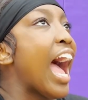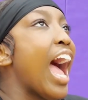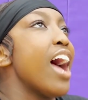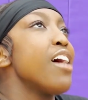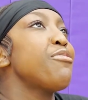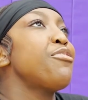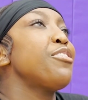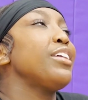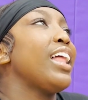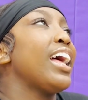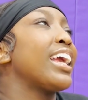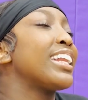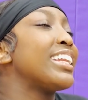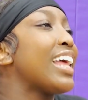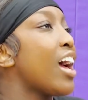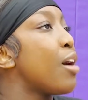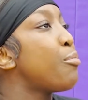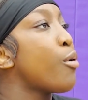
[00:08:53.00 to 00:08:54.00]
I feel like
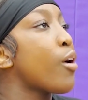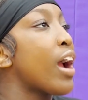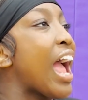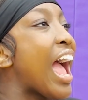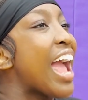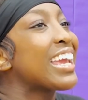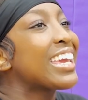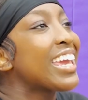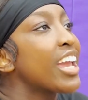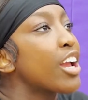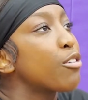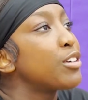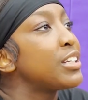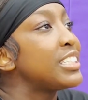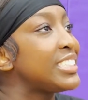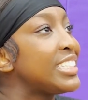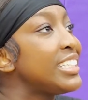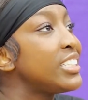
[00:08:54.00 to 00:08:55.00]
that part I can't
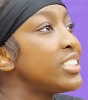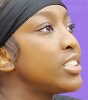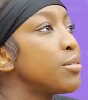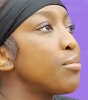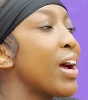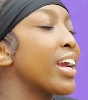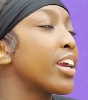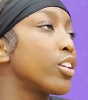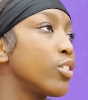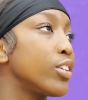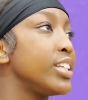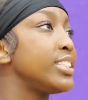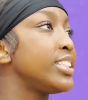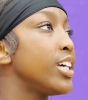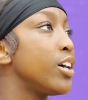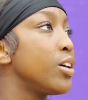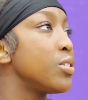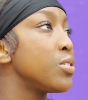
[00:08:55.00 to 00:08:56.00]
really teach them. I can only
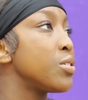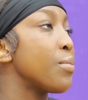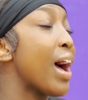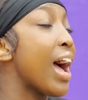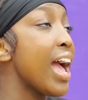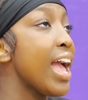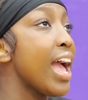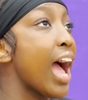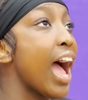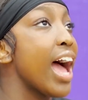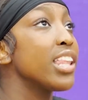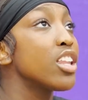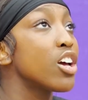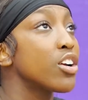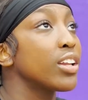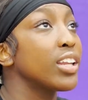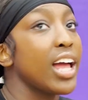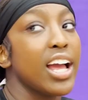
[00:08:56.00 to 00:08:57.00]
tell them. I
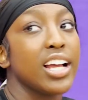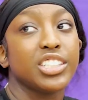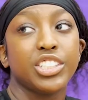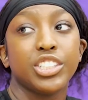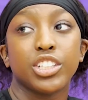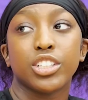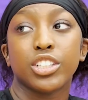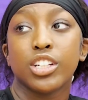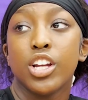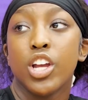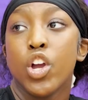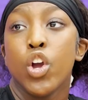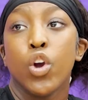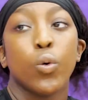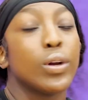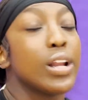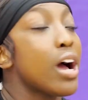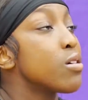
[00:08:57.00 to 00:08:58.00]
learned last year,
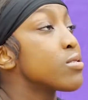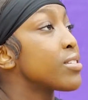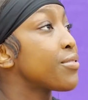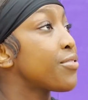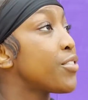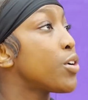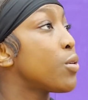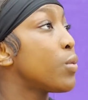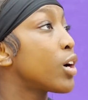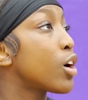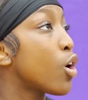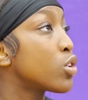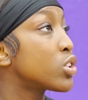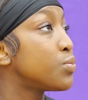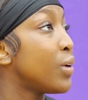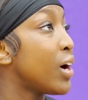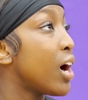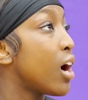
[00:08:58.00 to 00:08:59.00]
when I was in film with
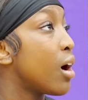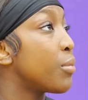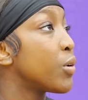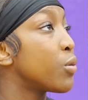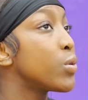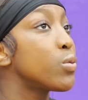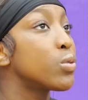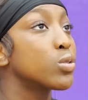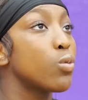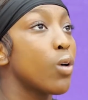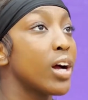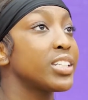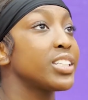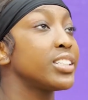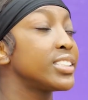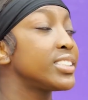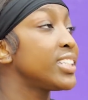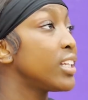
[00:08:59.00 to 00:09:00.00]
Coach Bob and we were
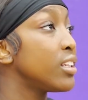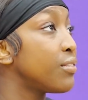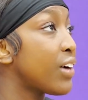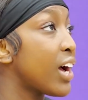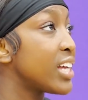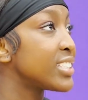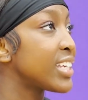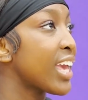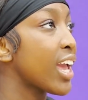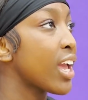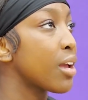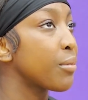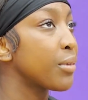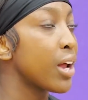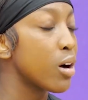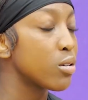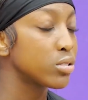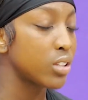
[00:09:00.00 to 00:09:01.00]
watching the televised game
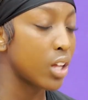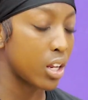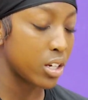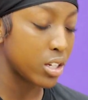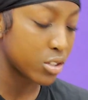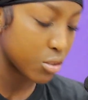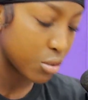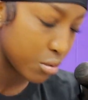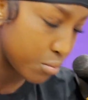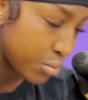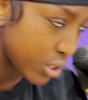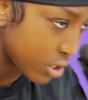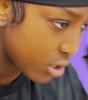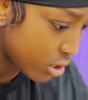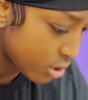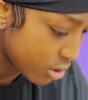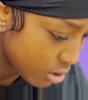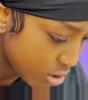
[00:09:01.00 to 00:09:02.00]
and I was like this on the
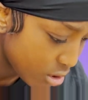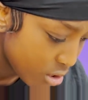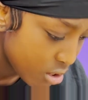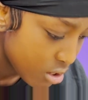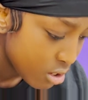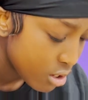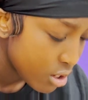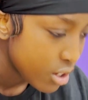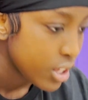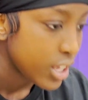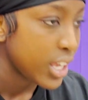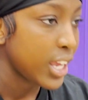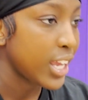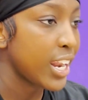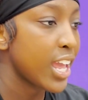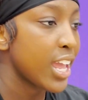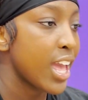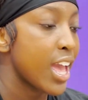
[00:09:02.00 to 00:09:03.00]
bench.
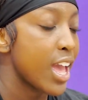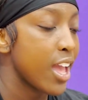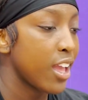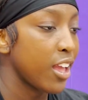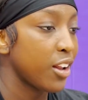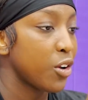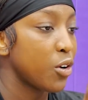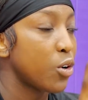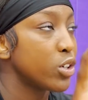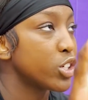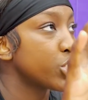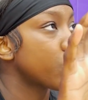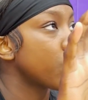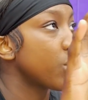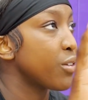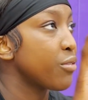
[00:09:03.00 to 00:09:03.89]
And they had on the screen